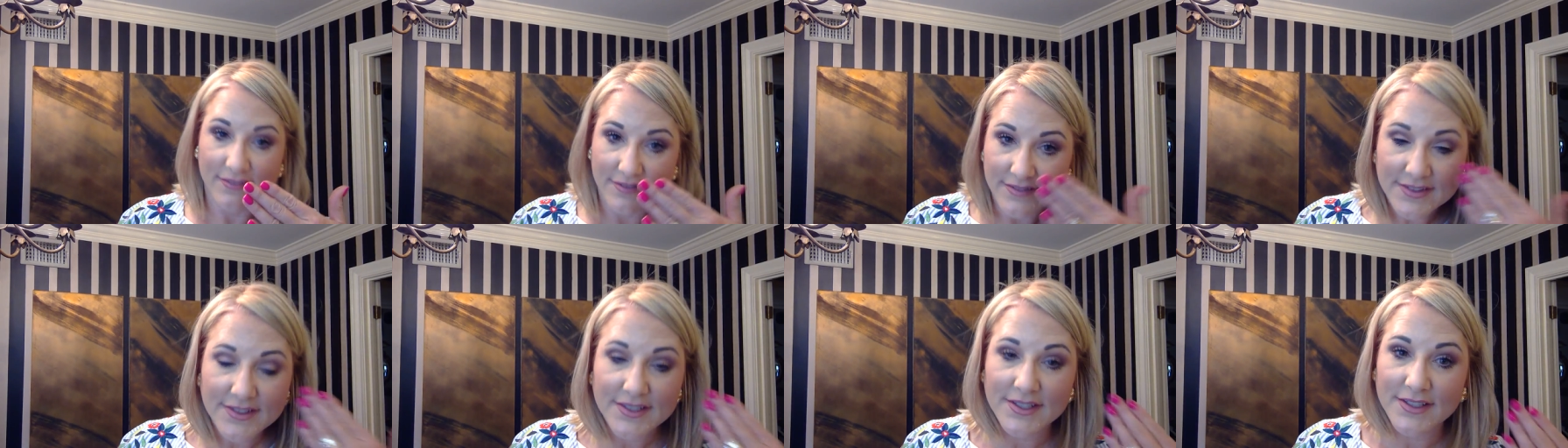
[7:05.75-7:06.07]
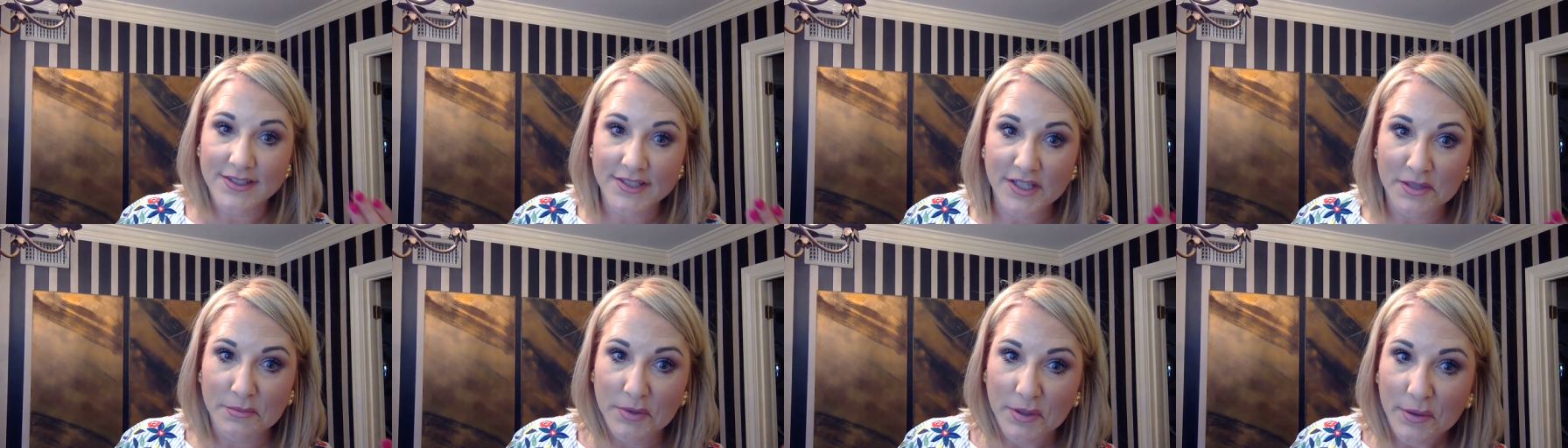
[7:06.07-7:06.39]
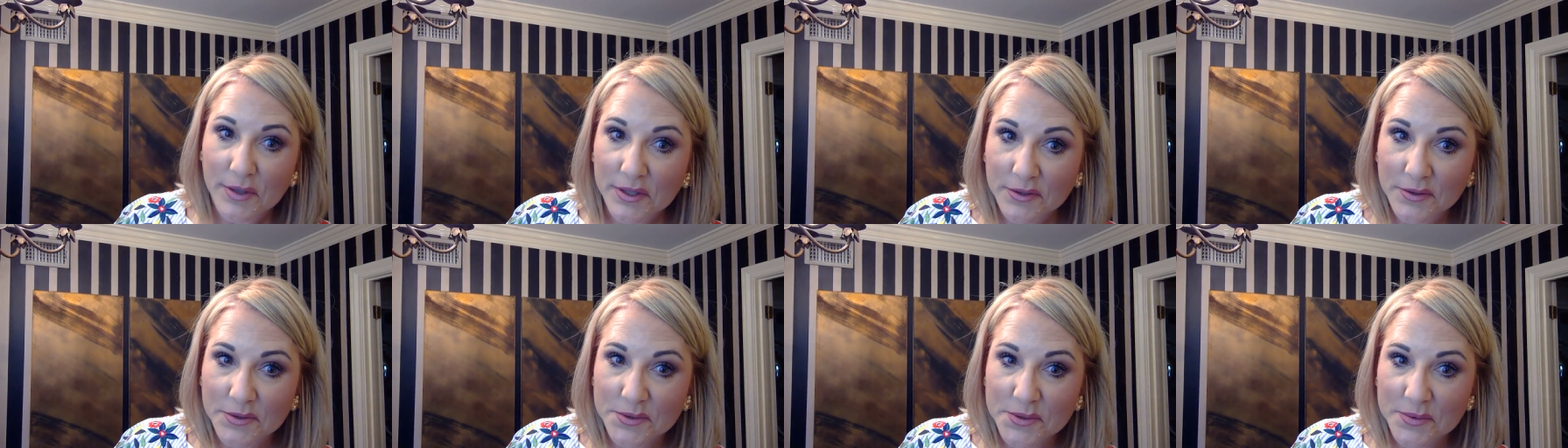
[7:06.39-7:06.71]
Didn't take my
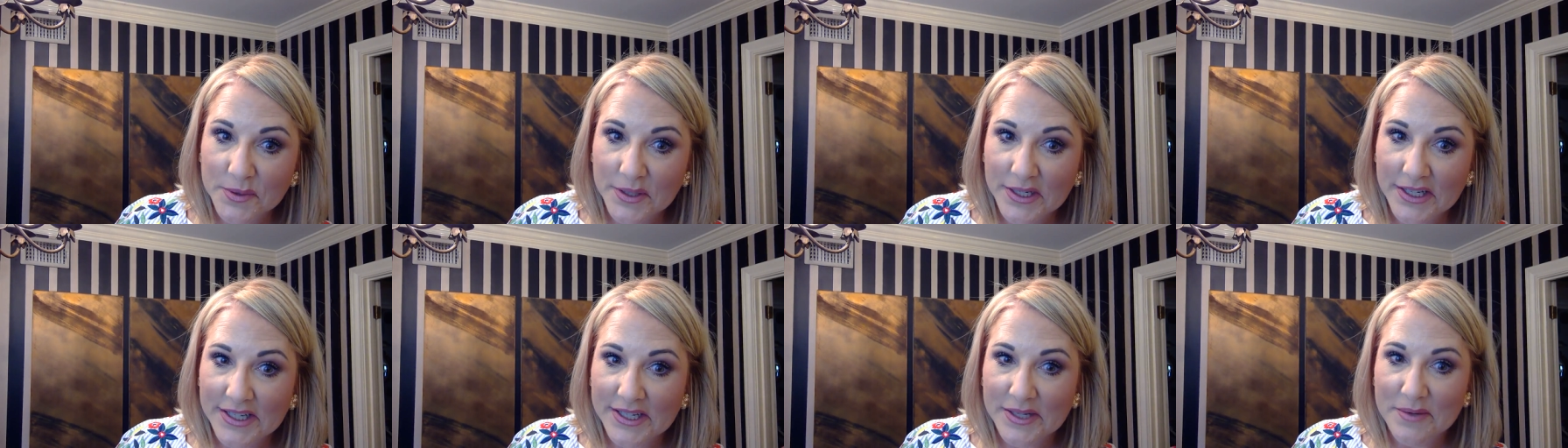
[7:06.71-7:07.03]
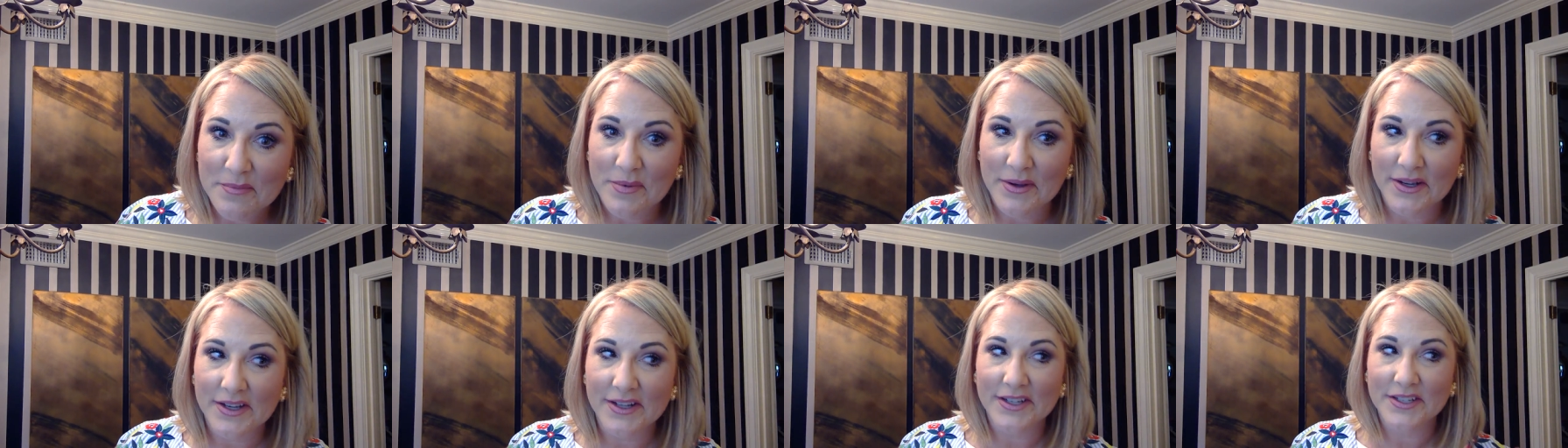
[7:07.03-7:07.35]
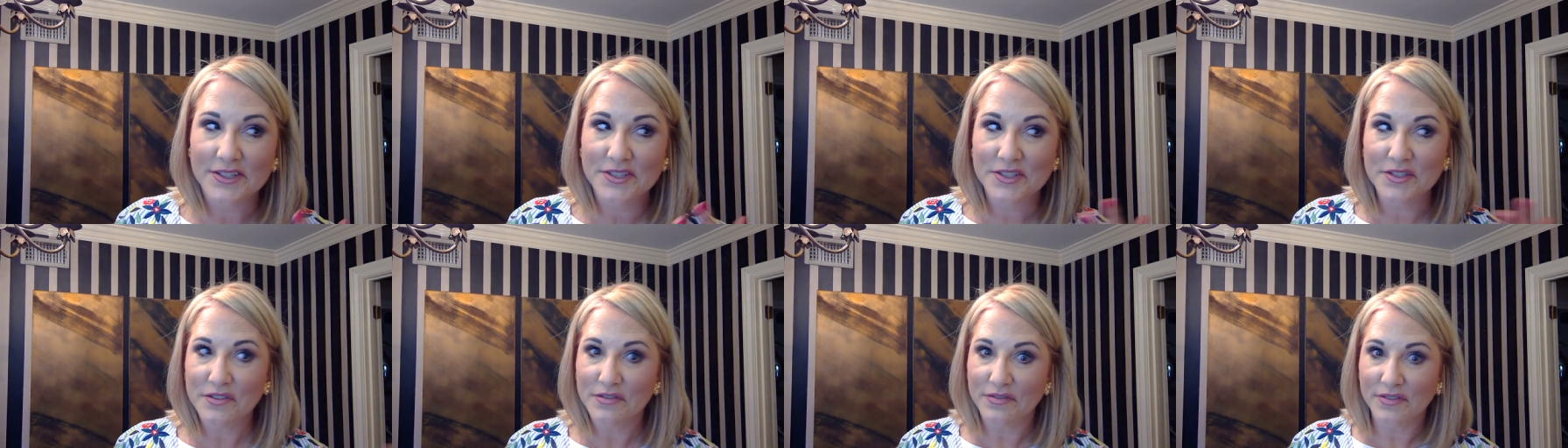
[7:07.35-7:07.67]
wrinkles away, but I
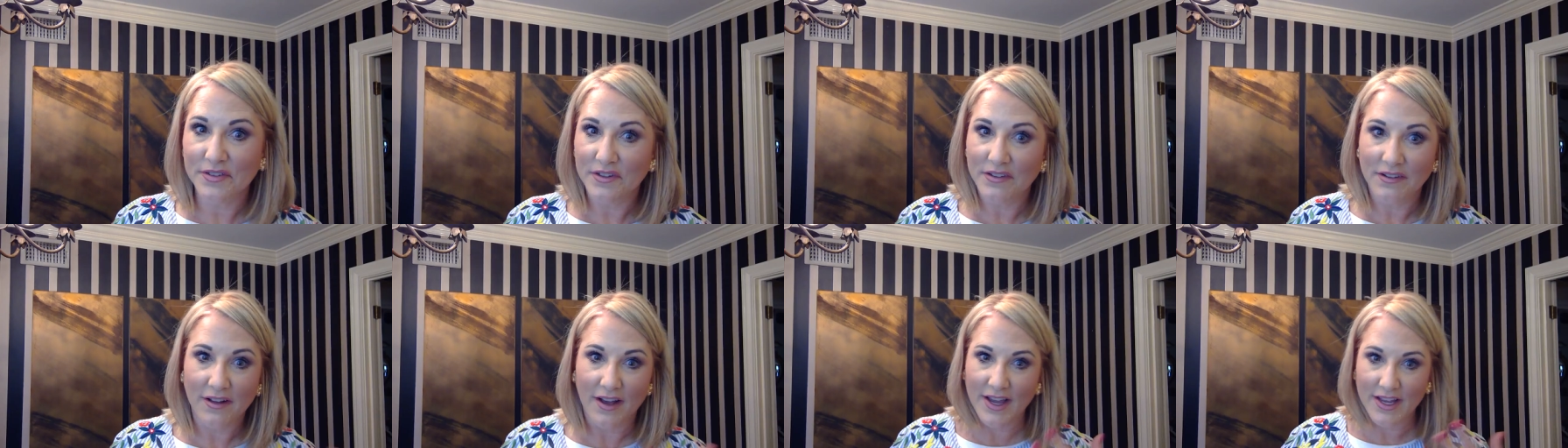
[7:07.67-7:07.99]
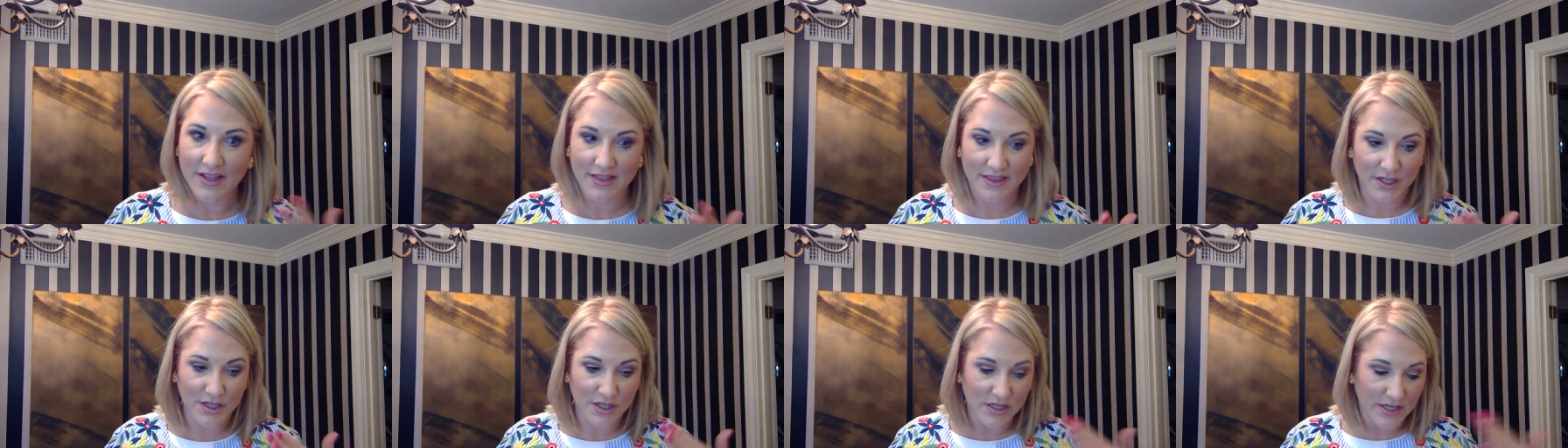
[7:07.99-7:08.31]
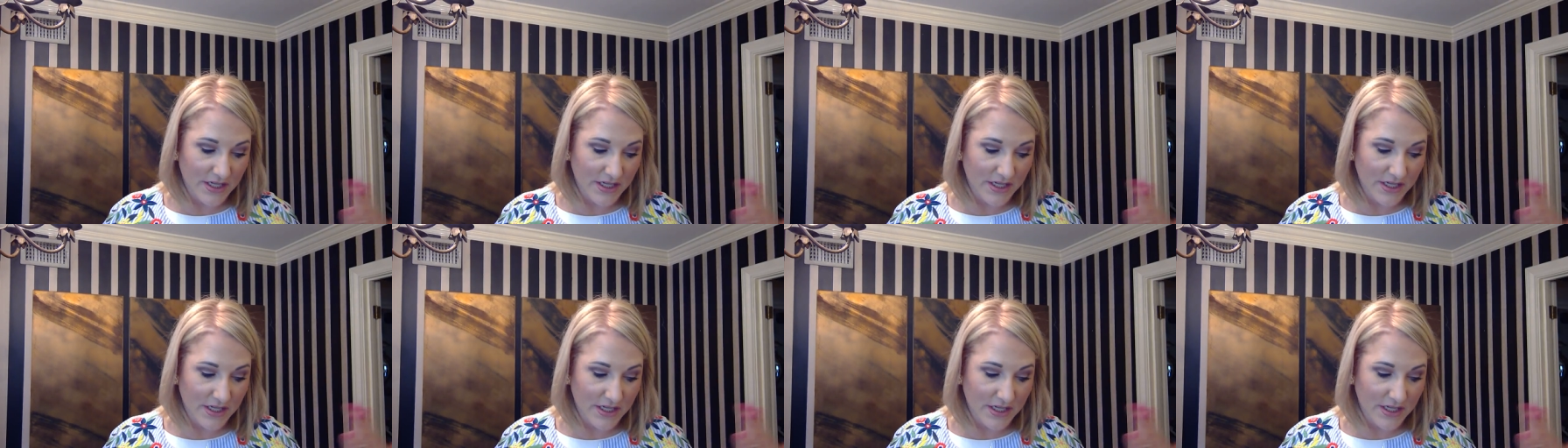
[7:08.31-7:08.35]
do feel like there,